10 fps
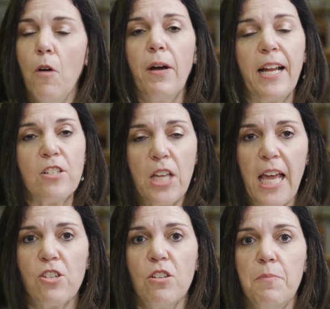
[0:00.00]
But
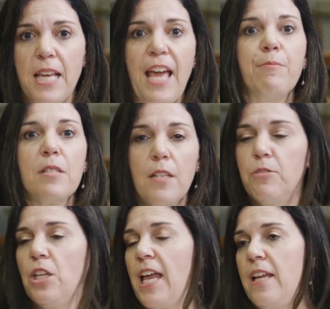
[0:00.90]
education became
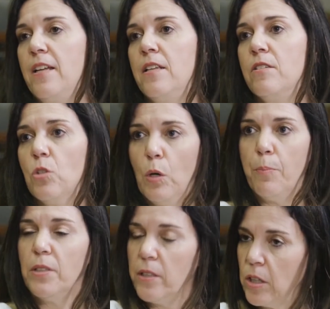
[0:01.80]
subjugated to a
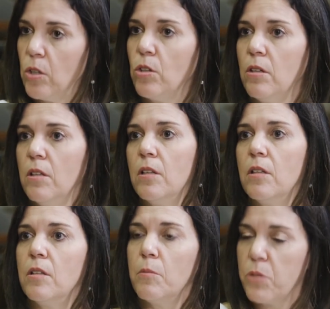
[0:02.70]
political
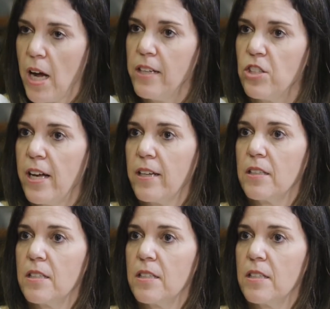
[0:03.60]
project.